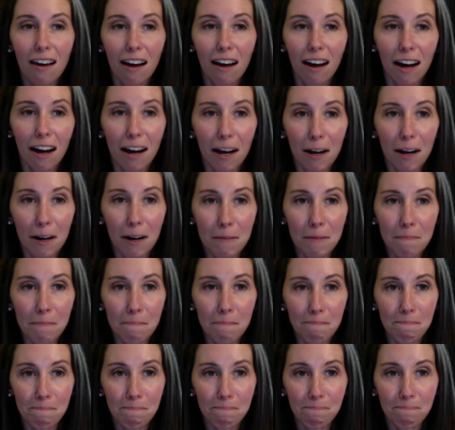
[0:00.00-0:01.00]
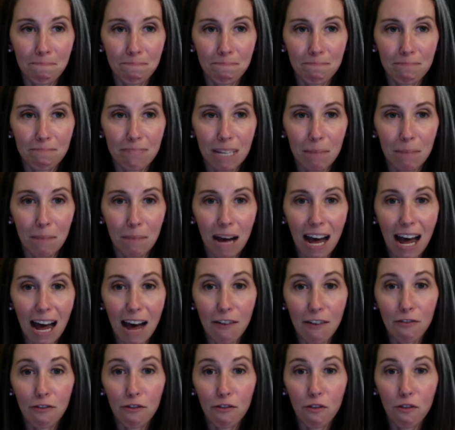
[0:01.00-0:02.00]
Um, I
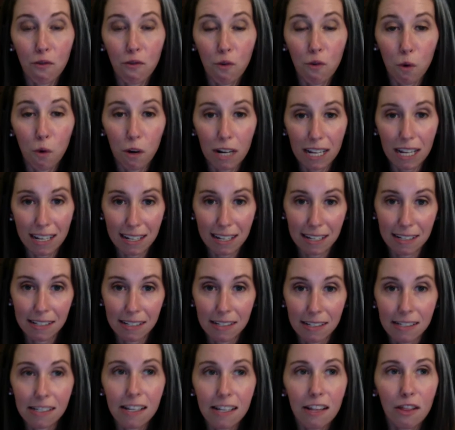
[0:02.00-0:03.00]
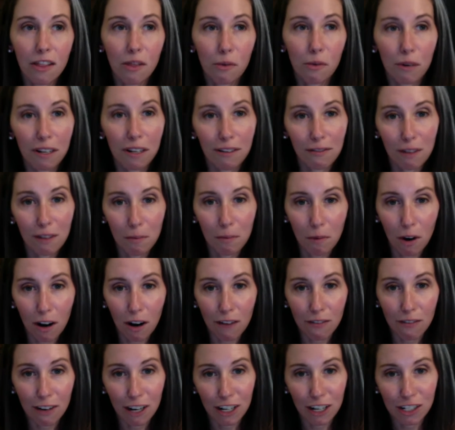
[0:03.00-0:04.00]
have 4 kids. 3 of them are at
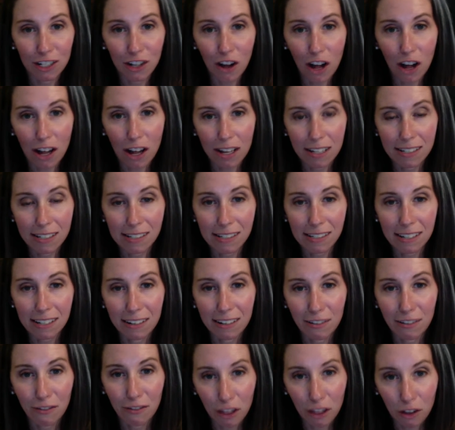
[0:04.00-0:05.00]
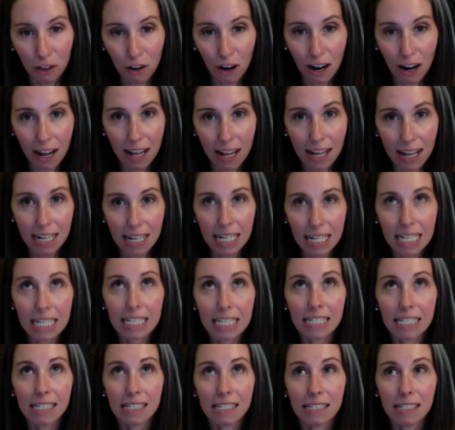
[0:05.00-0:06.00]
Veritas in 5th grade,
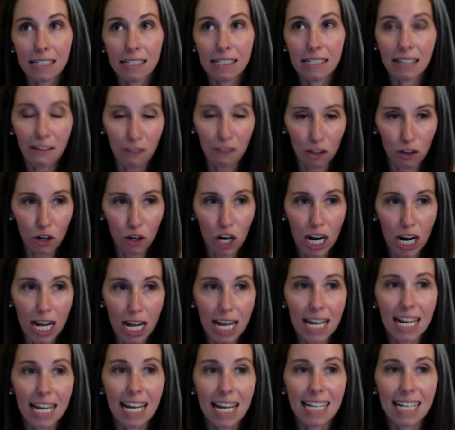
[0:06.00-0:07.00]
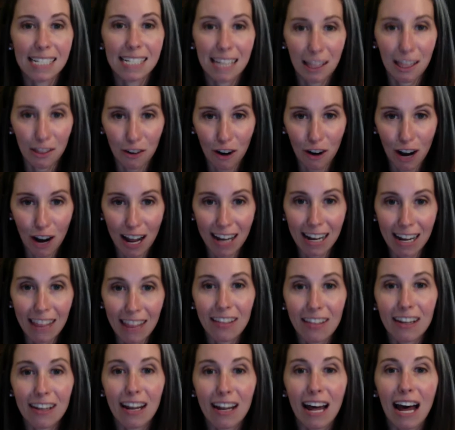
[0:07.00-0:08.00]
7th grade, and 10th grade. And
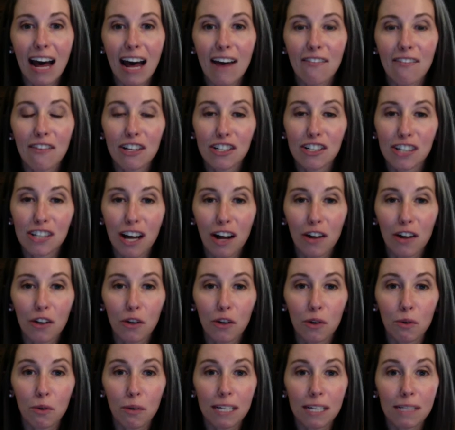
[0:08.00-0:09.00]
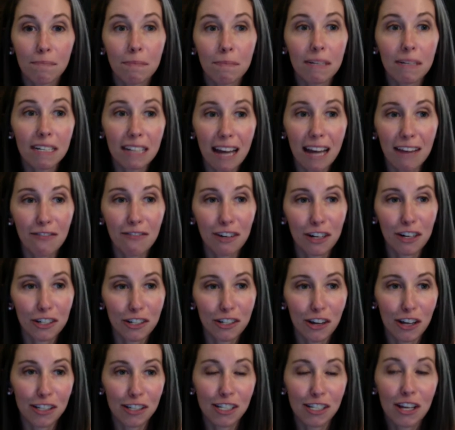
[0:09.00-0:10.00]
then I have a child who has been at
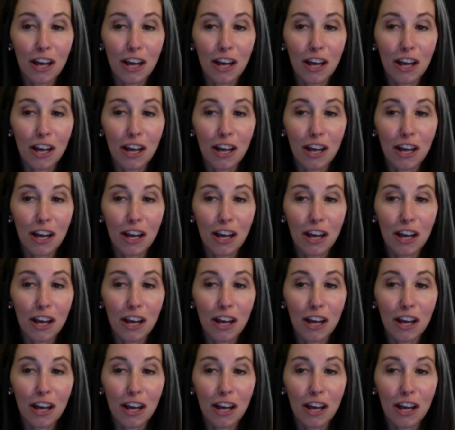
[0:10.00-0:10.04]
Veritas